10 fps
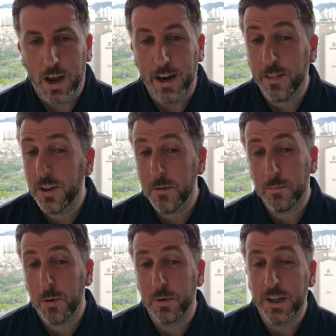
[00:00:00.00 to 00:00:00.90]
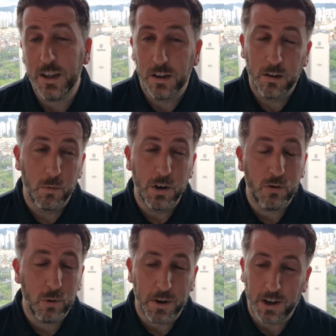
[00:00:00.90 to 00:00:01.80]
and I think probably when you
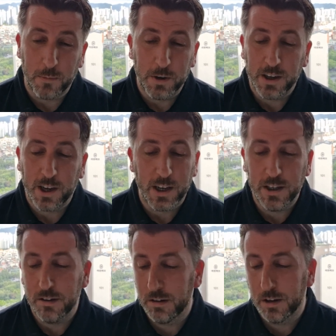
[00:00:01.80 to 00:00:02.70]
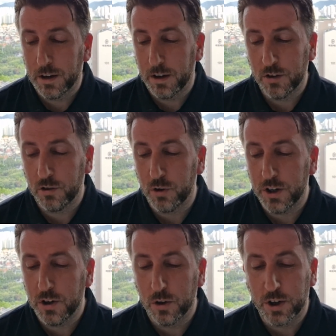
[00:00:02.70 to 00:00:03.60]
talk about, I mean, Kane and
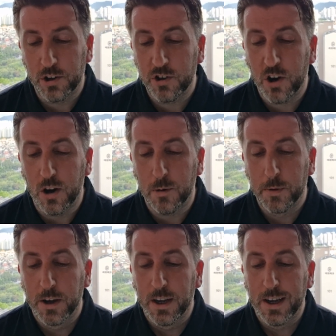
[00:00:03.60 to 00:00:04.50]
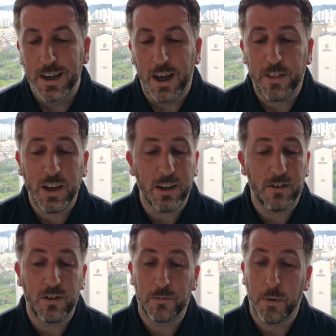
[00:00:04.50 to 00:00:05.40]
Sonny looking sharp, I think
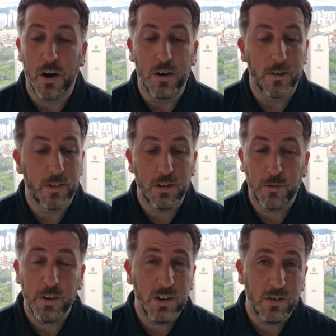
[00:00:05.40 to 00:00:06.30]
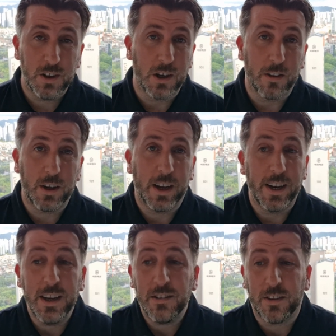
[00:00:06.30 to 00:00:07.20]
that's just part of this fitness thing. I think it
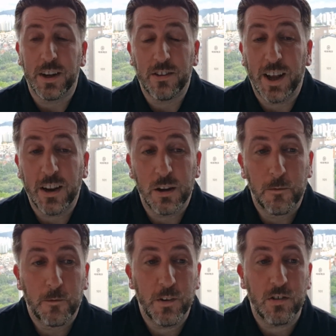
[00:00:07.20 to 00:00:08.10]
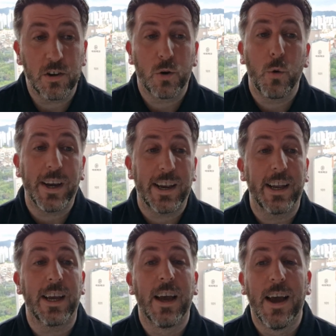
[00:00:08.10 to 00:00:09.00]
is. I think it's getting them fitter
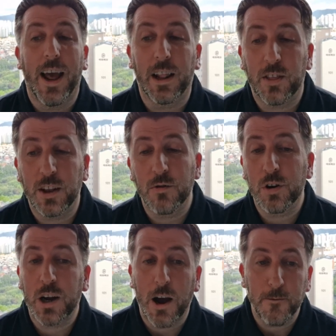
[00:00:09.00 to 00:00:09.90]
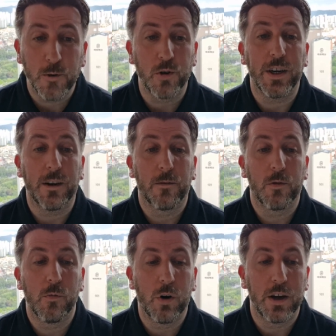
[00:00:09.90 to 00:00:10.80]
quickly, and I think the recovery,
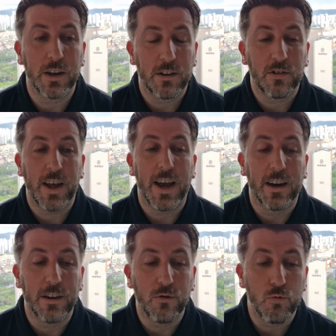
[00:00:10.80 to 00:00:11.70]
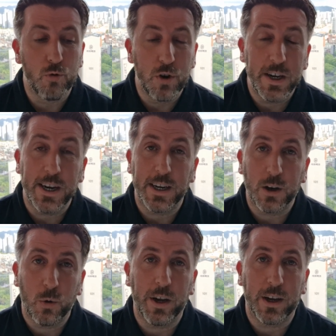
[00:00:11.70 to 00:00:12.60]
from what I understand, is really
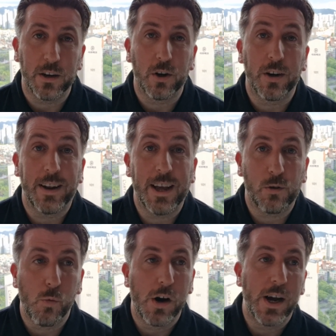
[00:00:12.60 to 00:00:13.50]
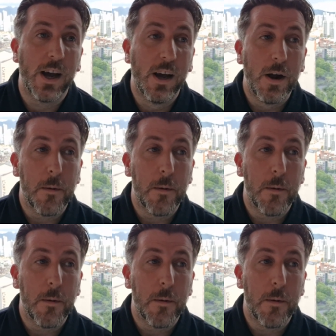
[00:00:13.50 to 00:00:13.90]
quick and good, and that's why